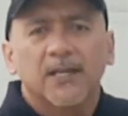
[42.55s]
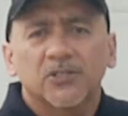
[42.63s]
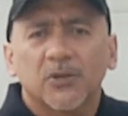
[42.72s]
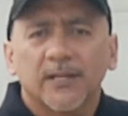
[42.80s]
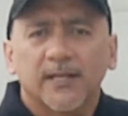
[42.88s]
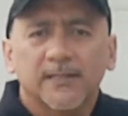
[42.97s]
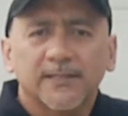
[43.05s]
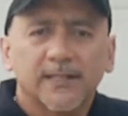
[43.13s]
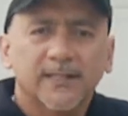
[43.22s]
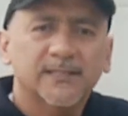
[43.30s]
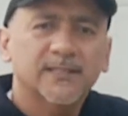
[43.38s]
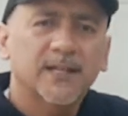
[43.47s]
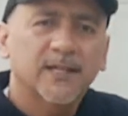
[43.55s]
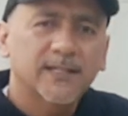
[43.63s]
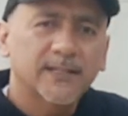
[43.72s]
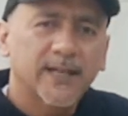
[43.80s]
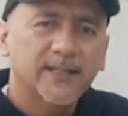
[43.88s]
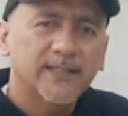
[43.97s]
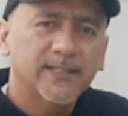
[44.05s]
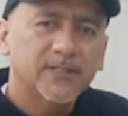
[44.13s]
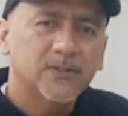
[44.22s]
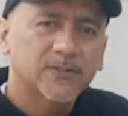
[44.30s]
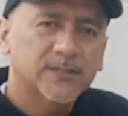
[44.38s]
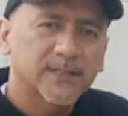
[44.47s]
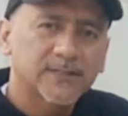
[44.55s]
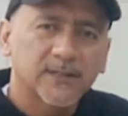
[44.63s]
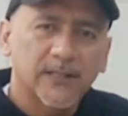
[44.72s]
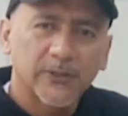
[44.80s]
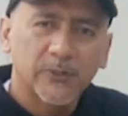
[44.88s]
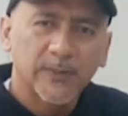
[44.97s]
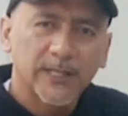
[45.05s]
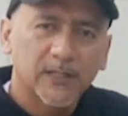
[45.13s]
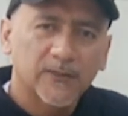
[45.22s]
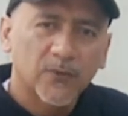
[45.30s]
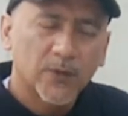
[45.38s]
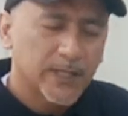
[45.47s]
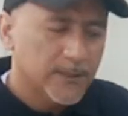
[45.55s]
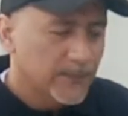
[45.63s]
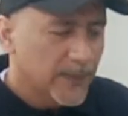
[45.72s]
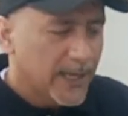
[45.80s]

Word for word: so I contacted Scotty at the Eagles Nest in Lathrop, California,